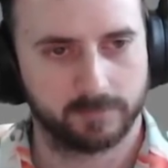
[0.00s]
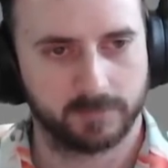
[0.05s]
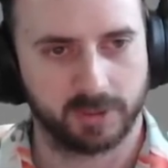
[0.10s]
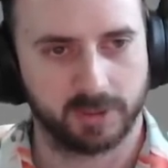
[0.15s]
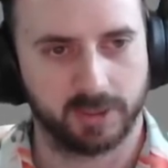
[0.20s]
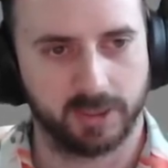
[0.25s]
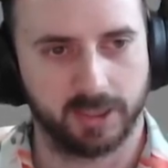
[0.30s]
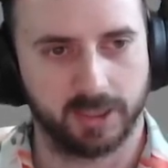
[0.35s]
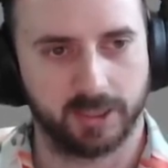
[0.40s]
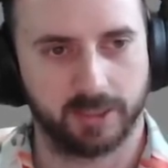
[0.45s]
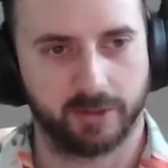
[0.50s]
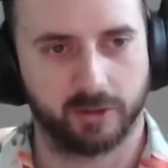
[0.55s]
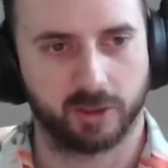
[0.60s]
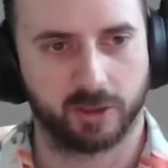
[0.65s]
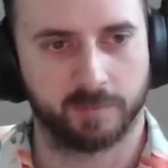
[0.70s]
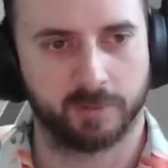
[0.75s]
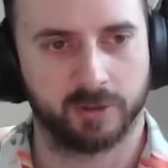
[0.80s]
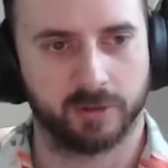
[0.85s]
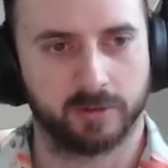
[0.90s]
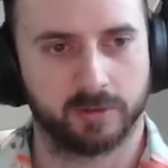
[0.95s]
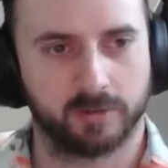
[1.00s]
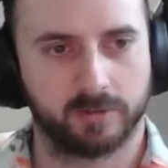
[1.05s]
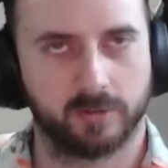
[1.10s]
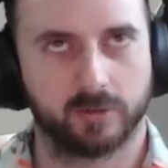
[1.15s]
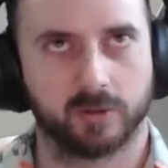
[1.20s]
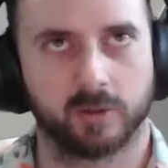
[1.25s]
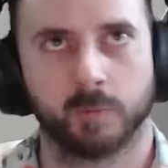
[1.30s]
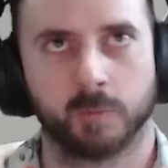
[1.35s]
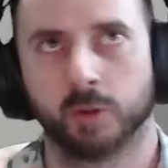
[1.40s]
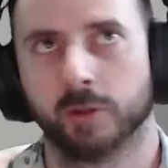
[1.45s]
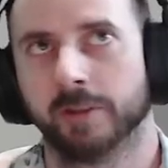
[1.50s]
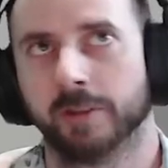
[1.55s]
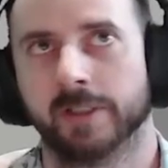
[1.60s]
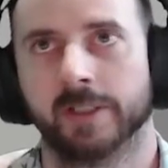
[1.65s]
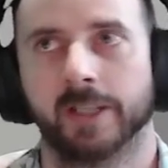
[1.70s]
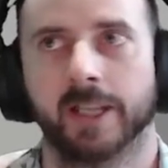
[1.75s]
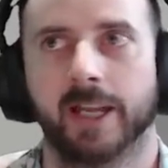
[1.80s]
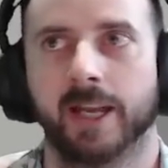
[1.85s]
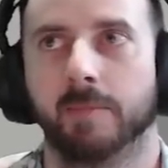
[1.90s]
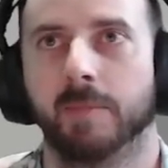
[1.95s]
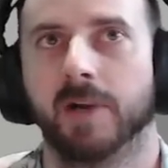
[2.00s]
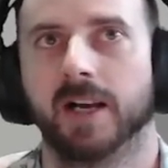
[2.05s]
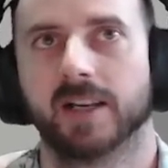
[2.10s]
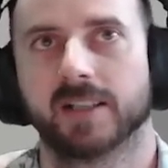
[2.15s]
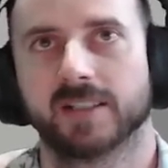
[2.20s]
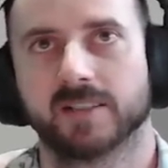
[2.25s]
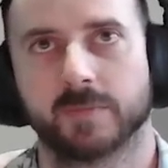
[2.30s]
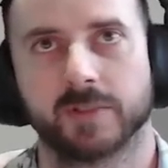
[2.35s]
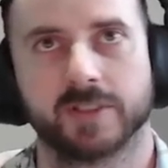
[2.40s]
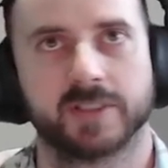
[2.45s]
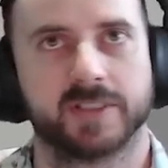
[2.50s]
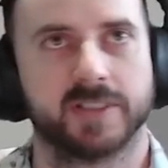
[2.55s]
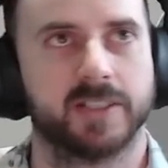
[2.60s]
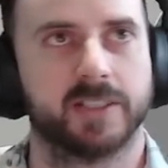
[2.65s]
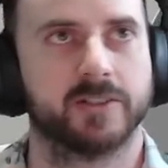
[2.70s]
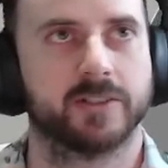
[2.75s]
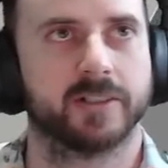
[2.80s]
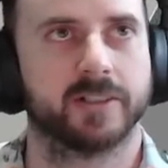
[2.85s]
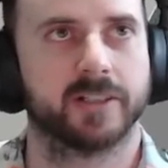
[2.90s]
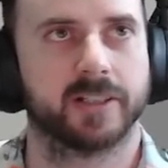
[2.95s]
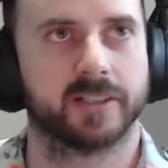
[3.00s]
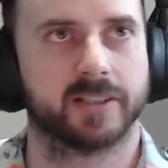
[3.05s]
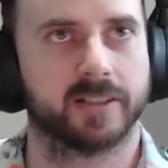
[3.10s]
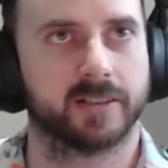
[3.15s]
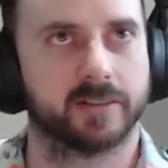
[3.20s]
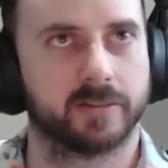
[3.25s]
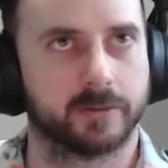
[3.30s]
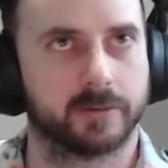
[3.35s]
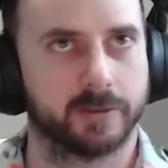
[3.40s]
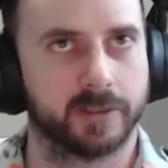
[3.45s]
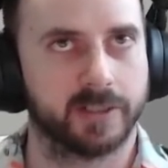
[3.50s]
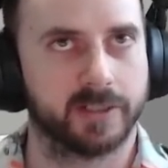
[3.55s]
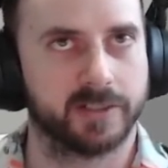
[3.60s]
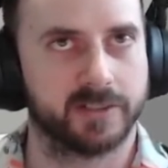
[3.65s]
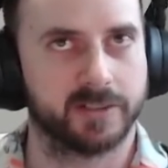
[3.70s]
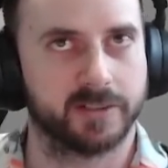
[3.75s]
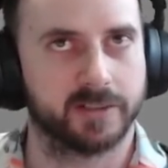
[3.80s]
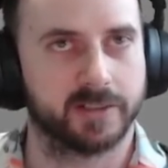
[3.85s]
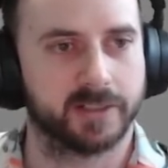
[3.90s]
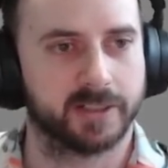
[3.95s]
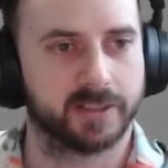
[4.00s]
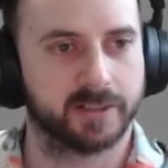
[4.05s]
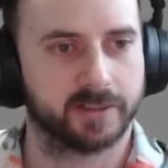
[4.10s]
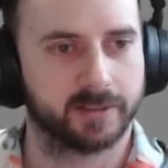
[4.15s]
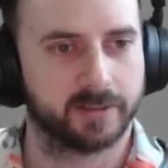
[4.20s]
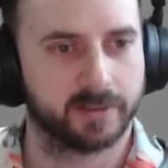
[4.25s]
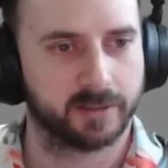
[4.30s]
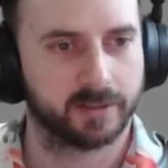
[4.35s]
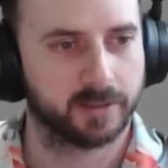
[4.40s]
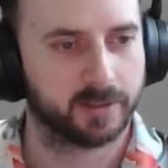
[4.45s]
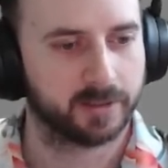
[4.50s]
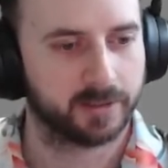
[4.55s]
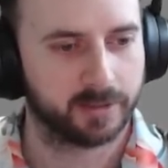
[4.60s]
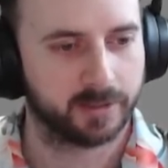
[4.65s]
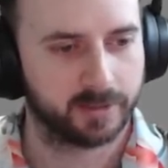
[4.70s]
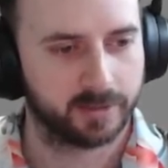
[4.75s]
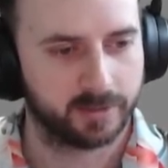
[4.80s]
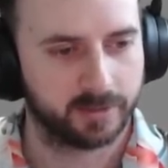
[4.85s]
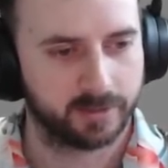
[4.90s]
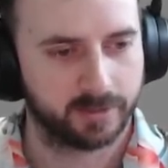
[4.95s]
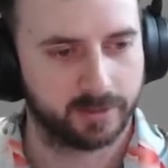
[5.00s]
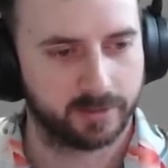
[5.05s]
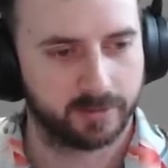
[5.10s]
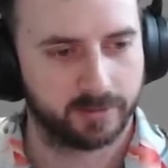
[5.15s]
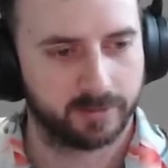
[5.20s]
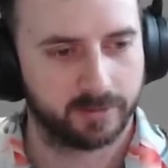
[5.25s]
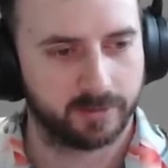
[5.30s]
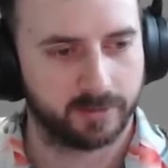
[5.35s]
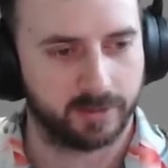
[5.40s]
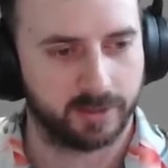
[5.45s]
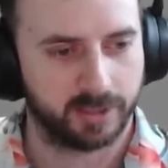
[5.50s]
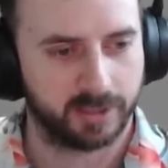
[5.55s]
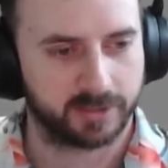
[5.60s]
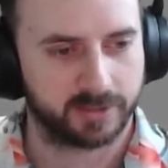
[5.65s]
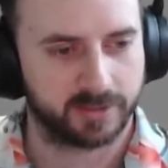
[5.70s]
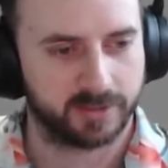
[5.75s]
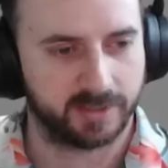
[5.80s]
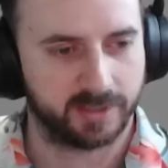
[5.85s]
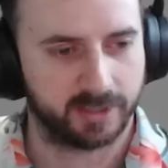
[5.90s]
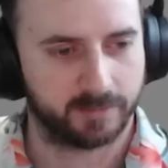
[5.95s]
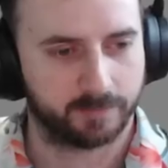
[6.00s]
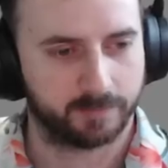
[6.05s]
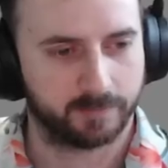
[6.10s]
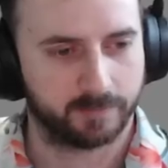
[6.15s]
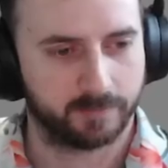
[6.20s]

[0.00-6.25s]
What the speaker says: Normal light box procedure, nothing crazy there. Next step,